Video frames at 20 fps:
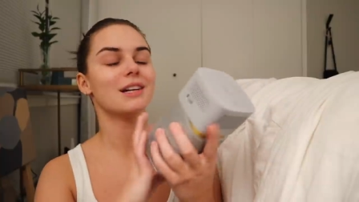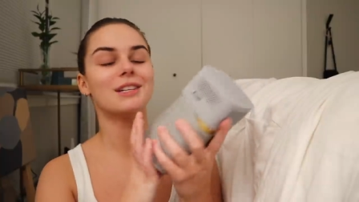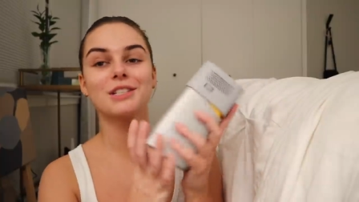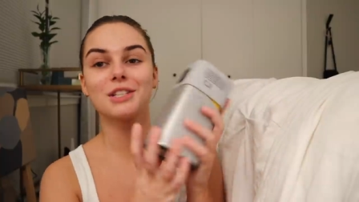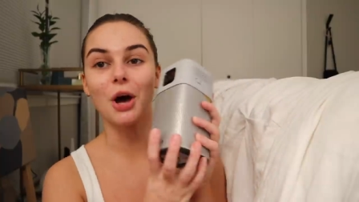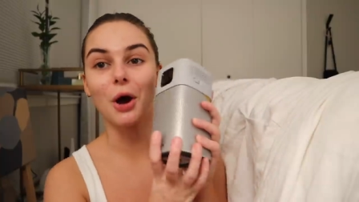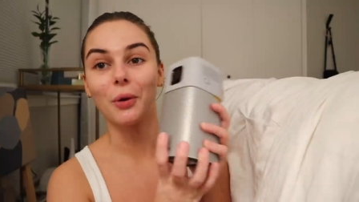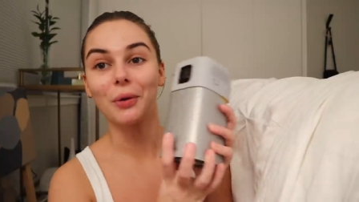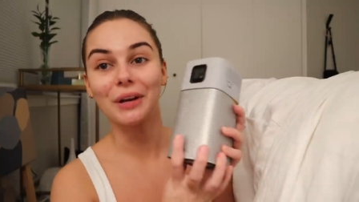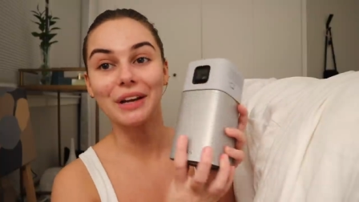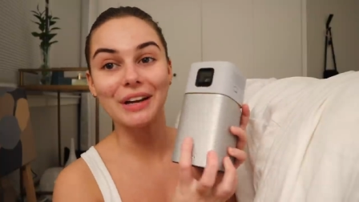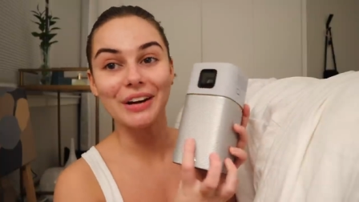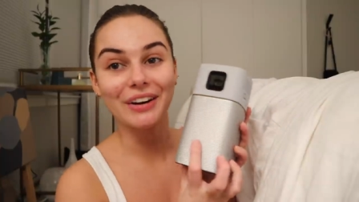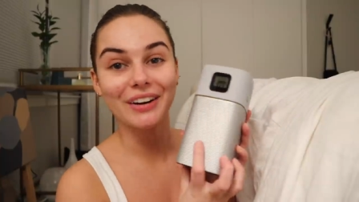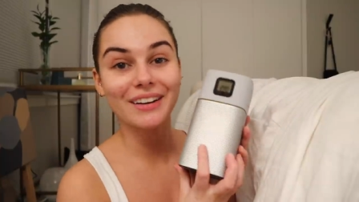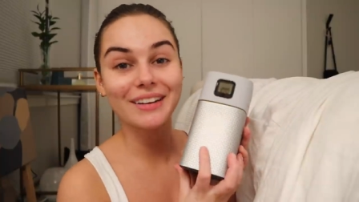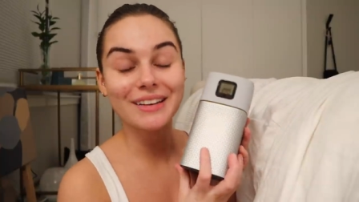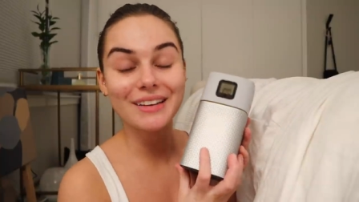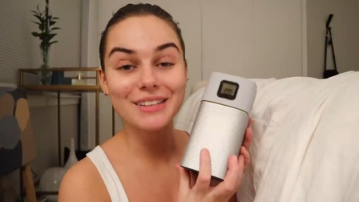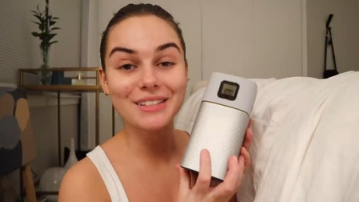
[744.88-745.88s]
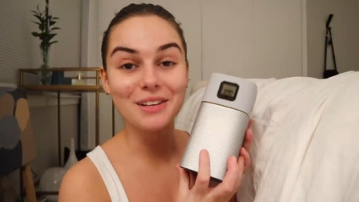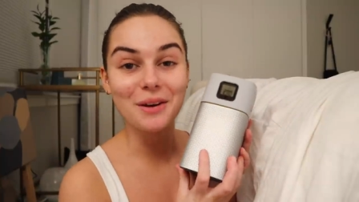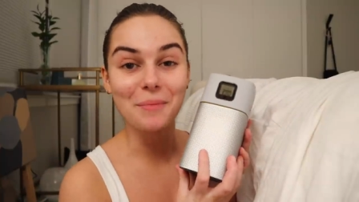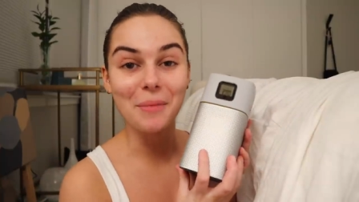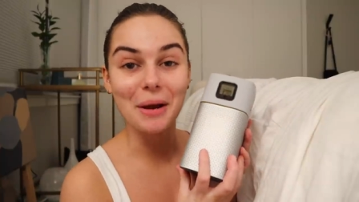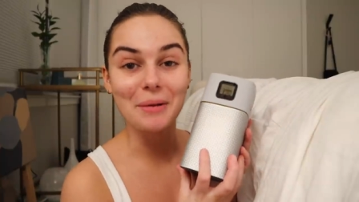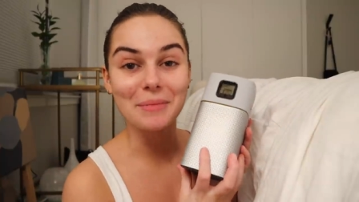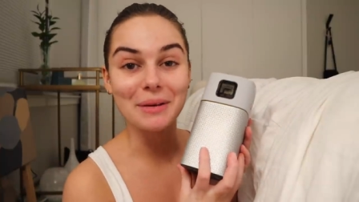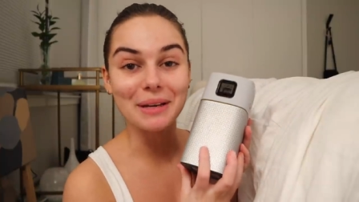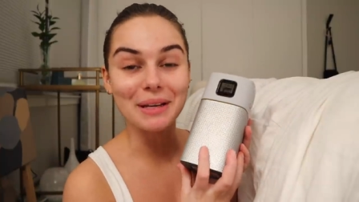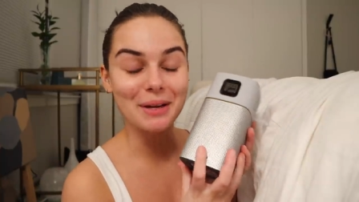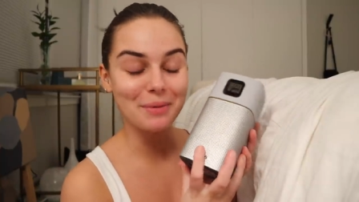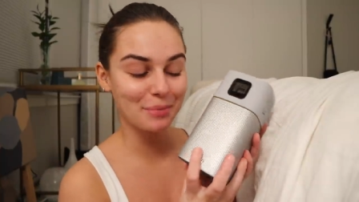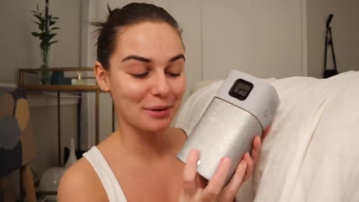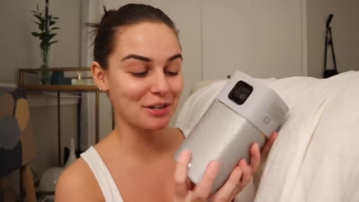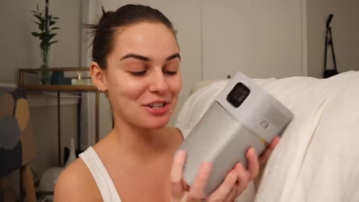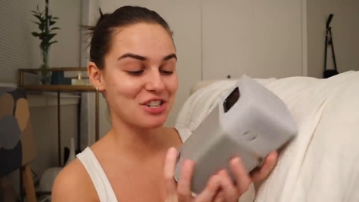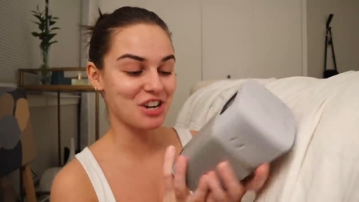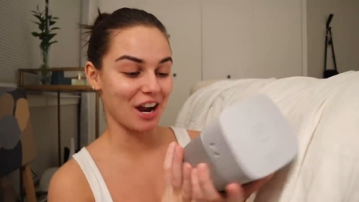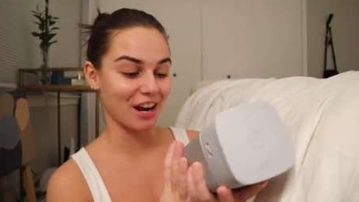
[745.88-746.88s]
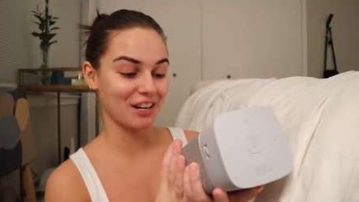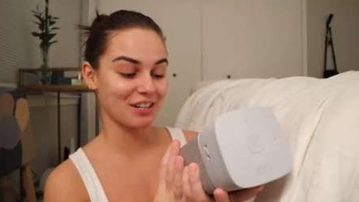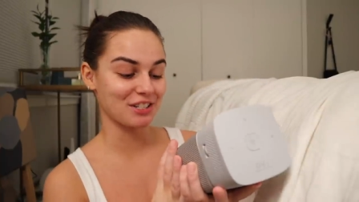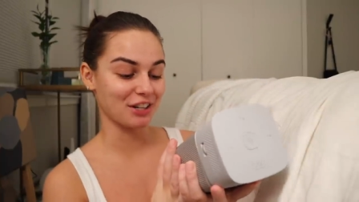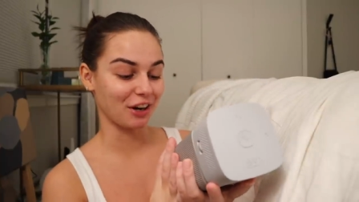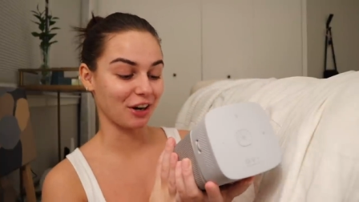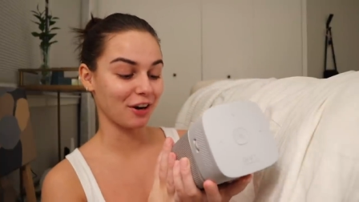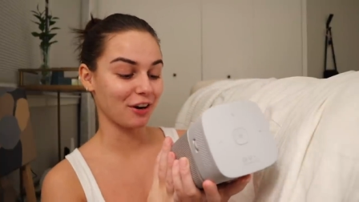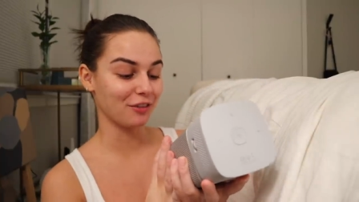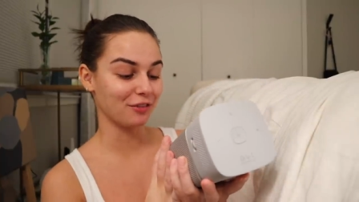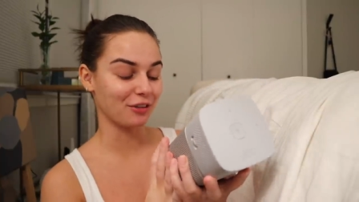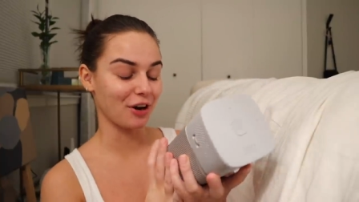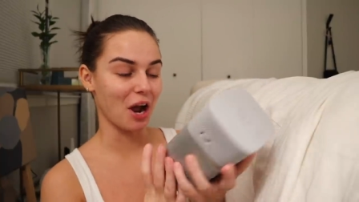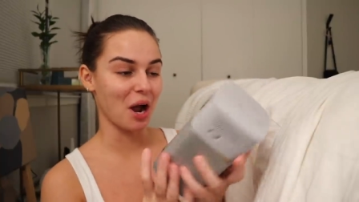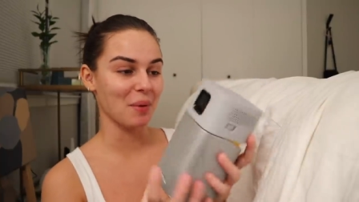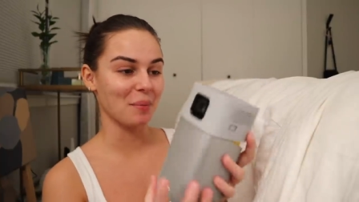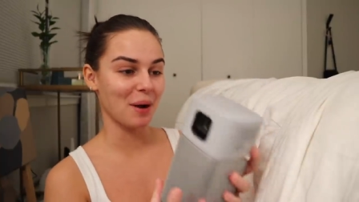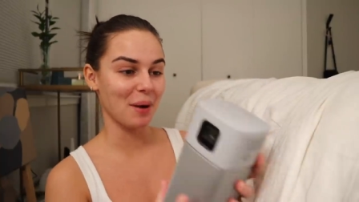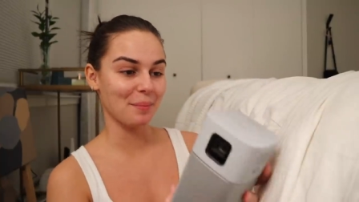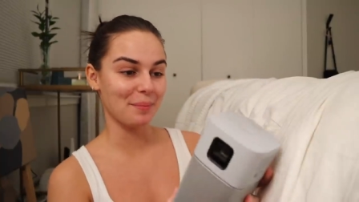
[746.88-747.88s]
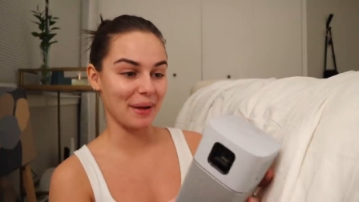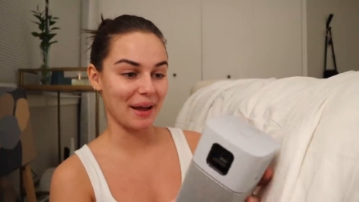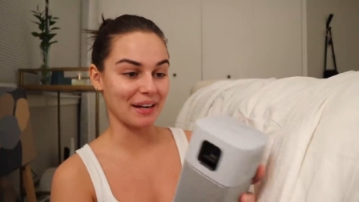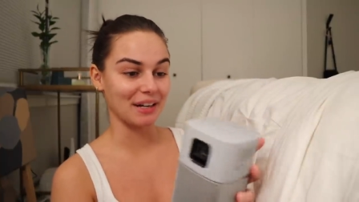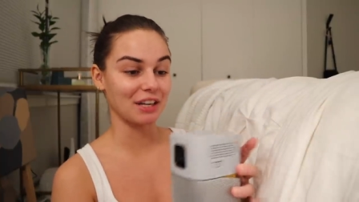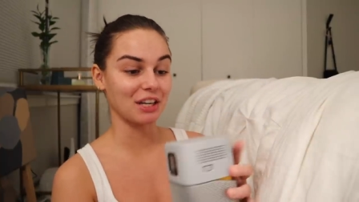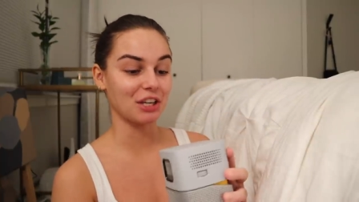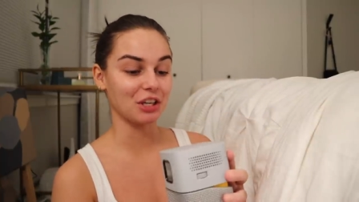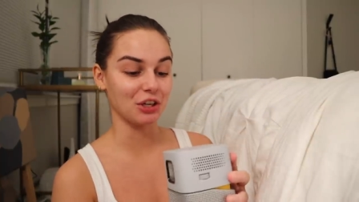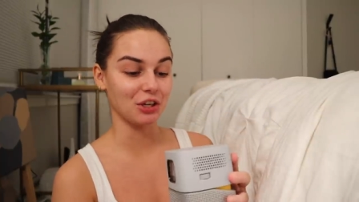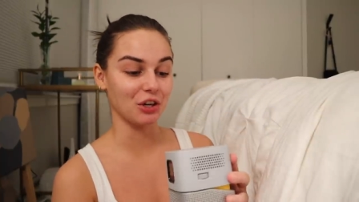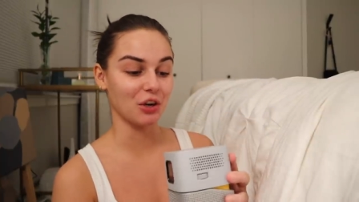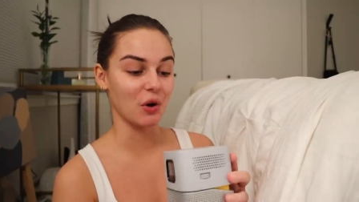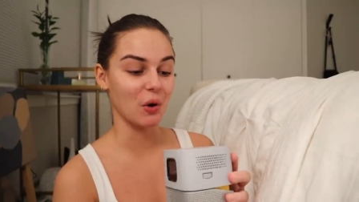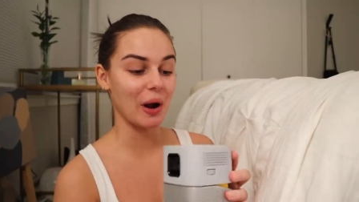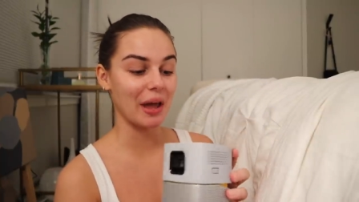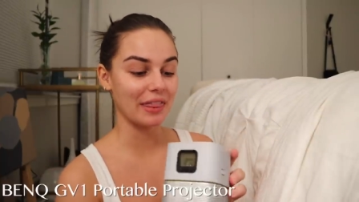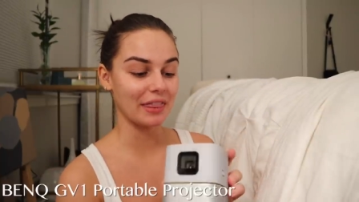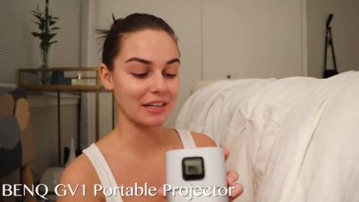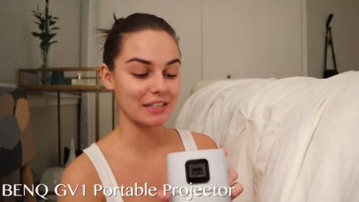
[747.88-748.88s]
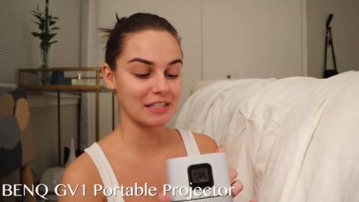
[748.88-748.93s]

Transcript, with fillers: So here is my mini projector from BenQ.